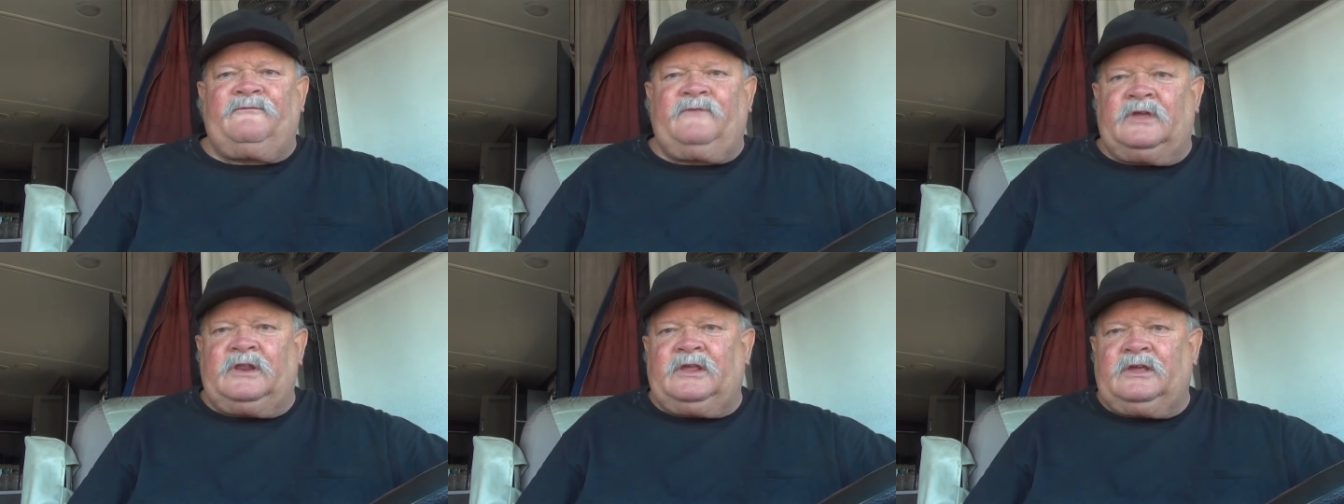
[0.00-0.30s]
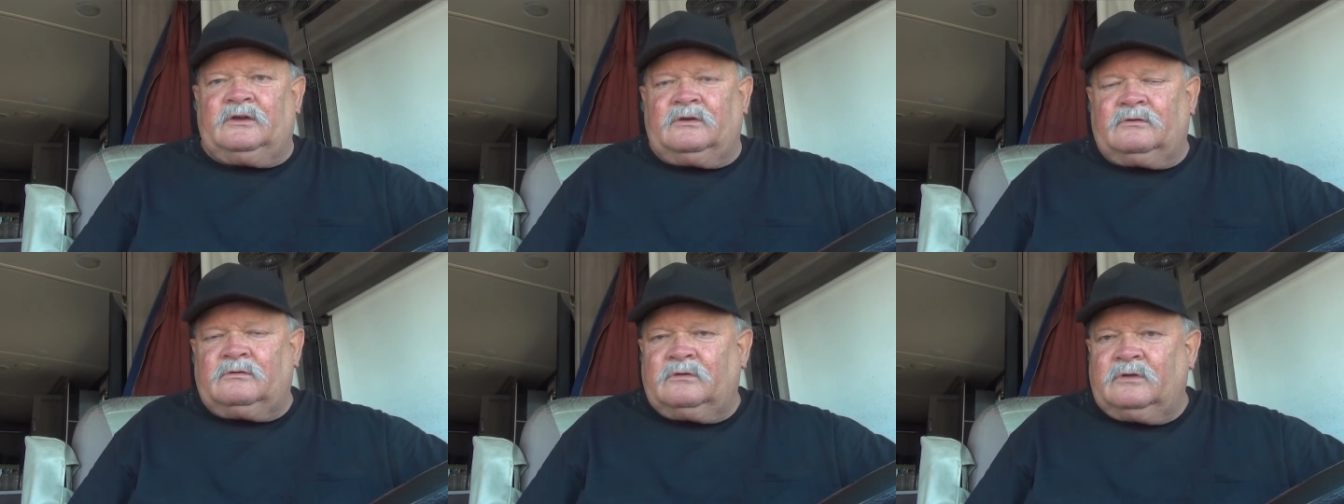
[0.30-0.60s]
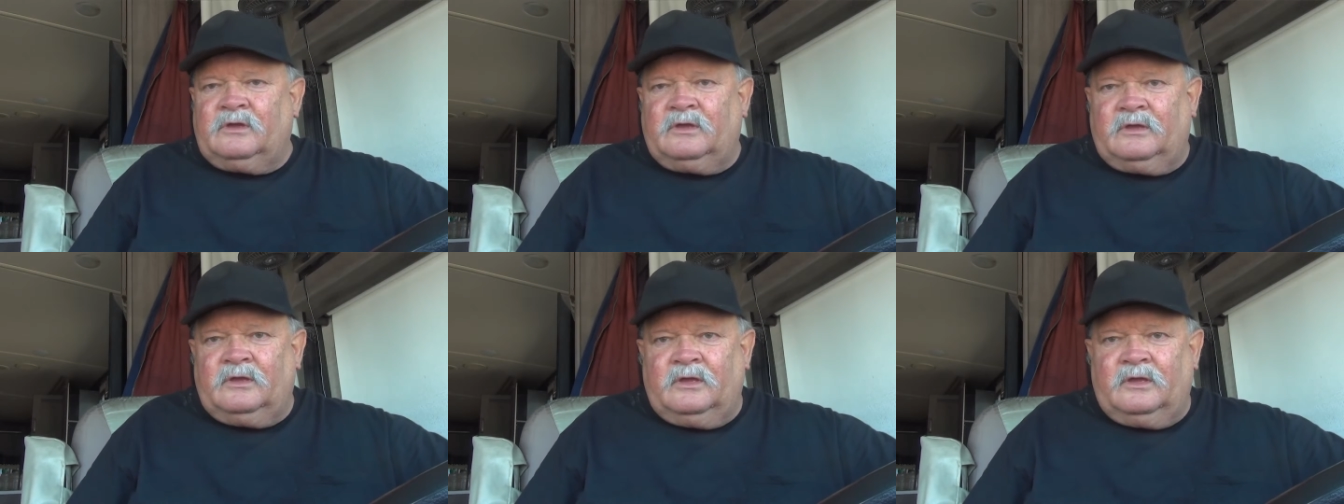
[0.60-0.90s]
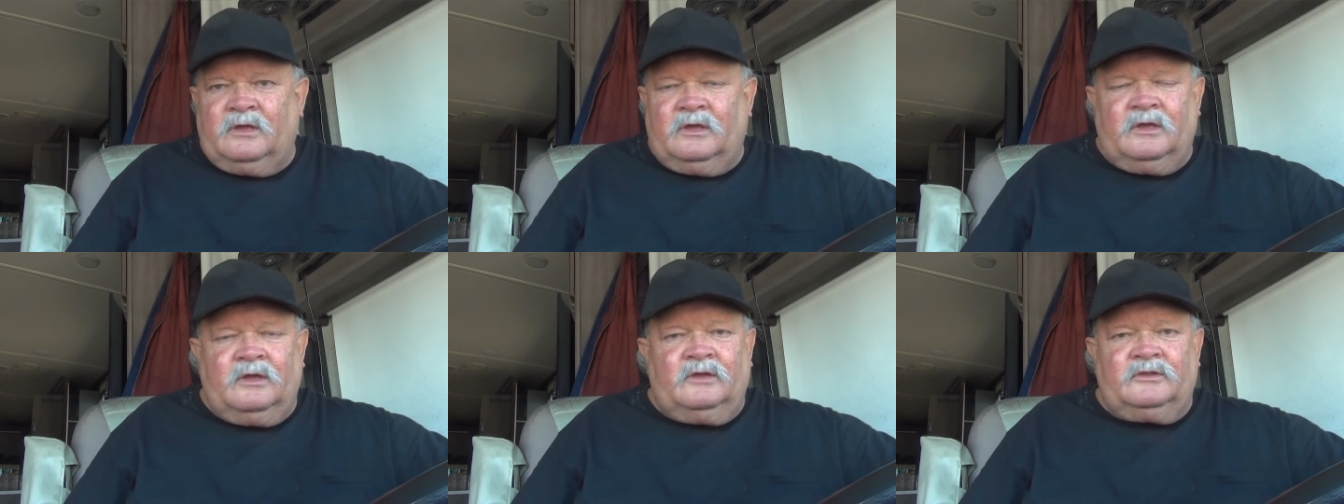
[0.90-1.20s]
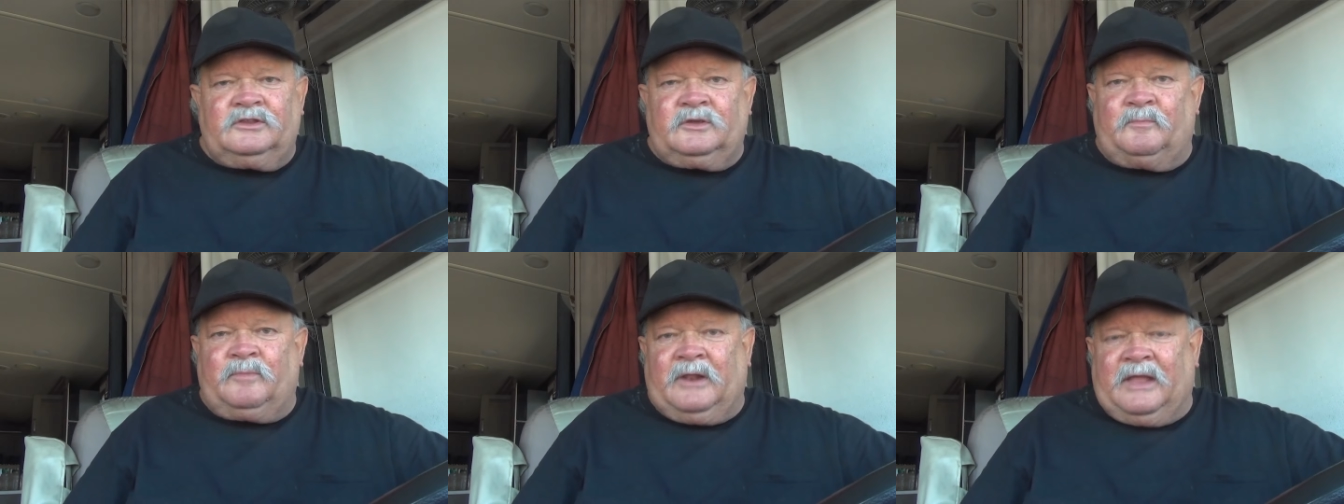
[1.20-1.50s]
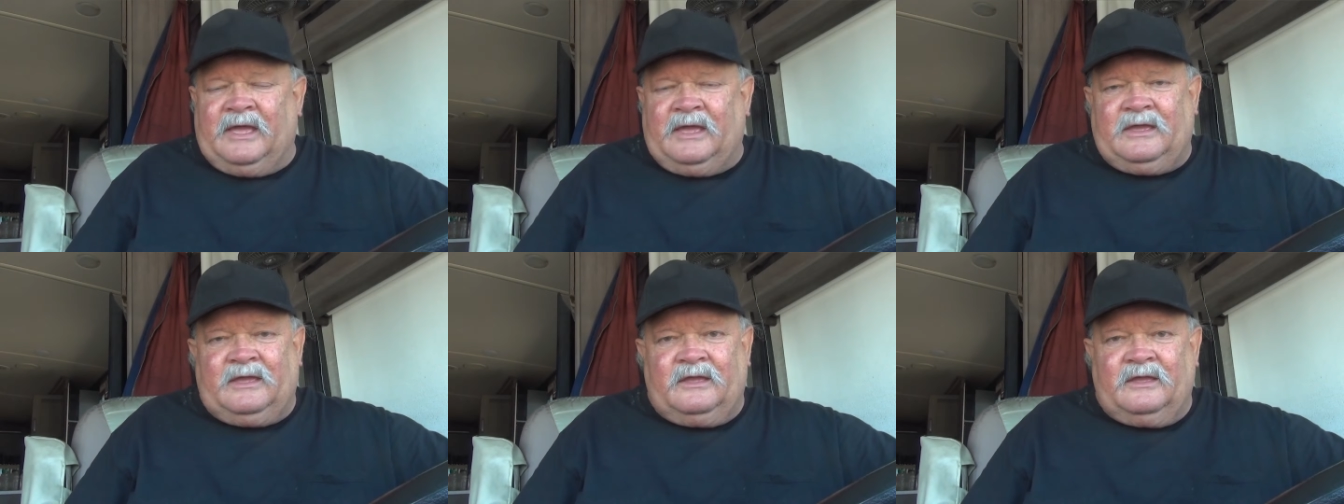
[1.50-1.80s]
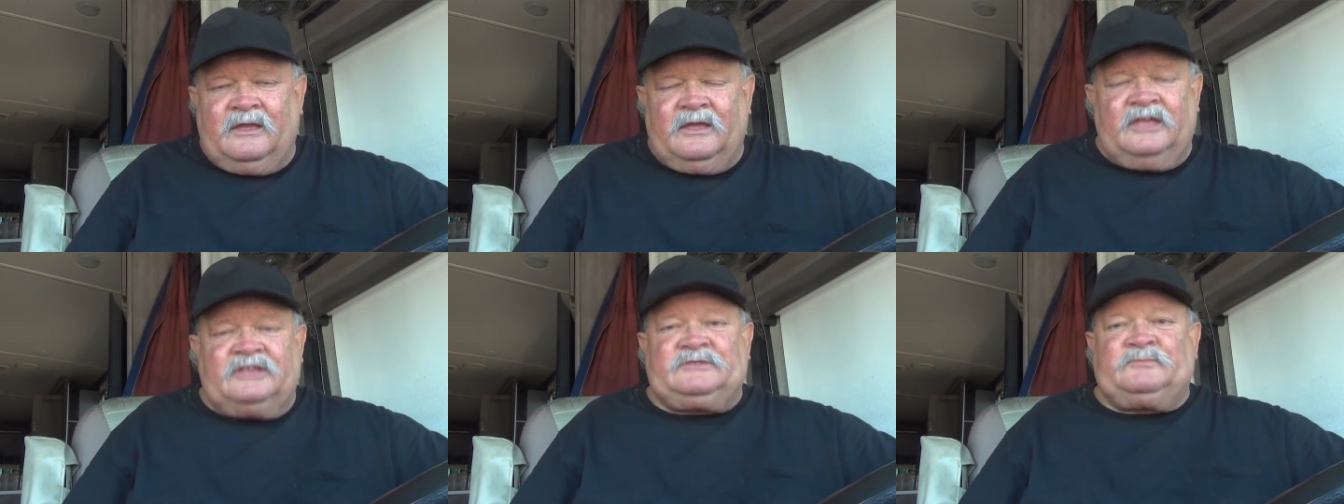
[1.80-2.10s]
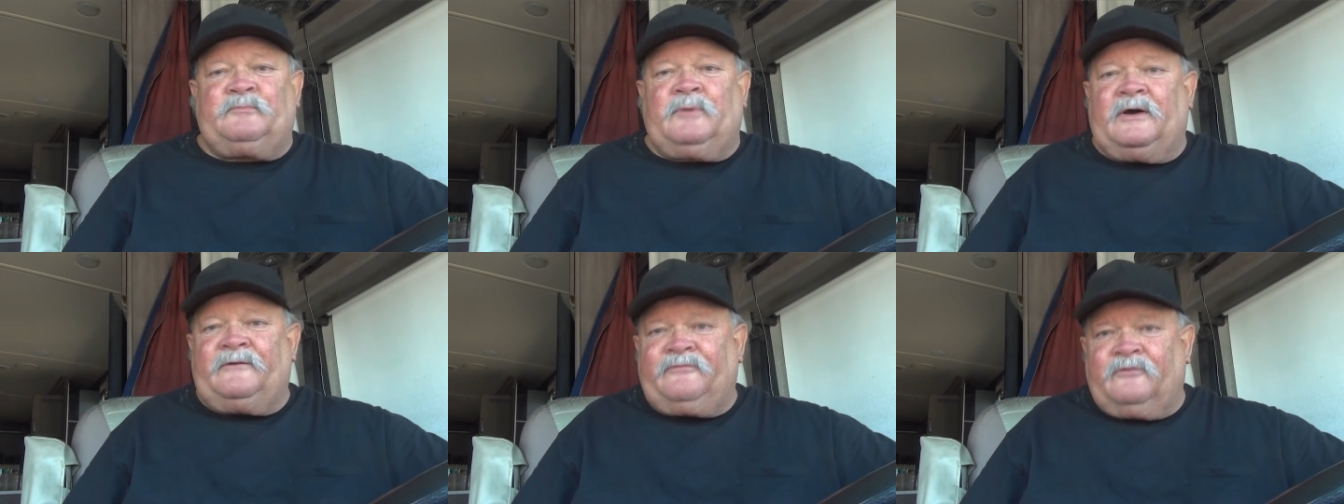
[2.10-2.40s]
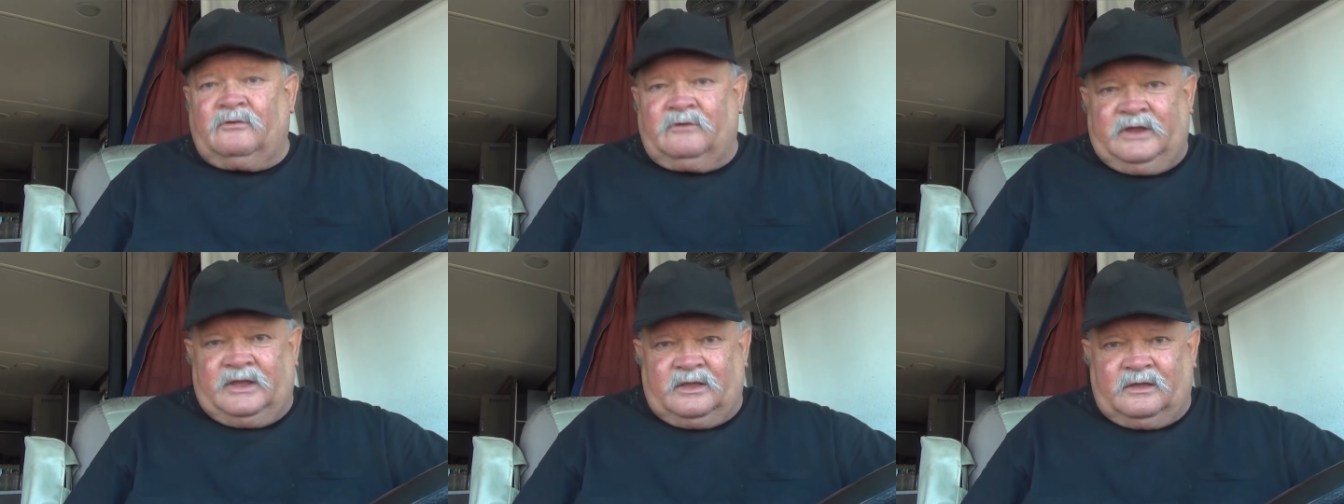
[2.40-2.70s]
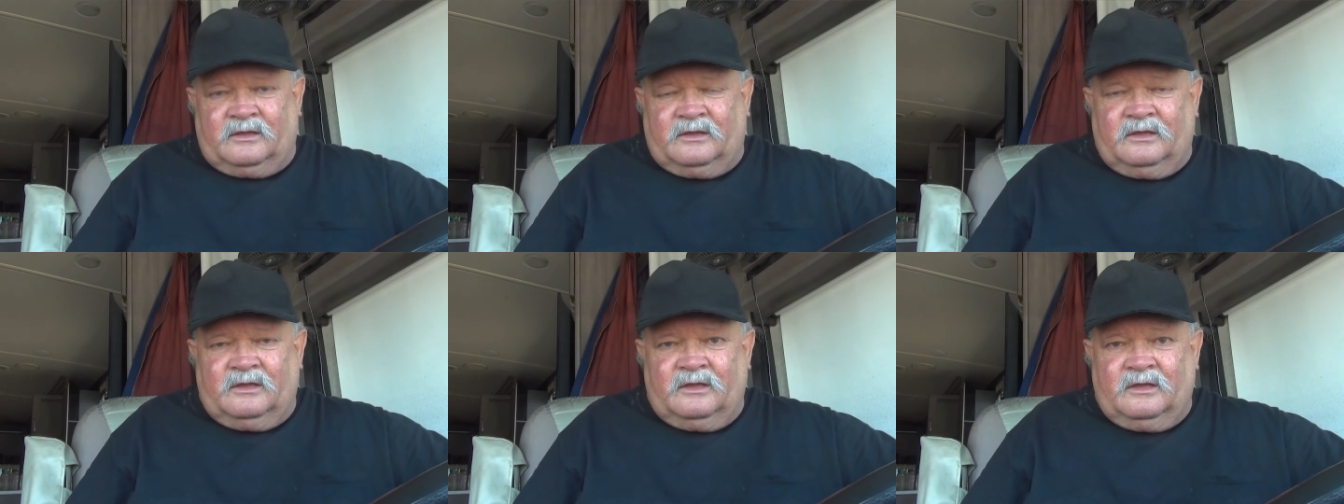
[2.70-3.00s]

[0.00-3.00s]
video to play. It's buffering.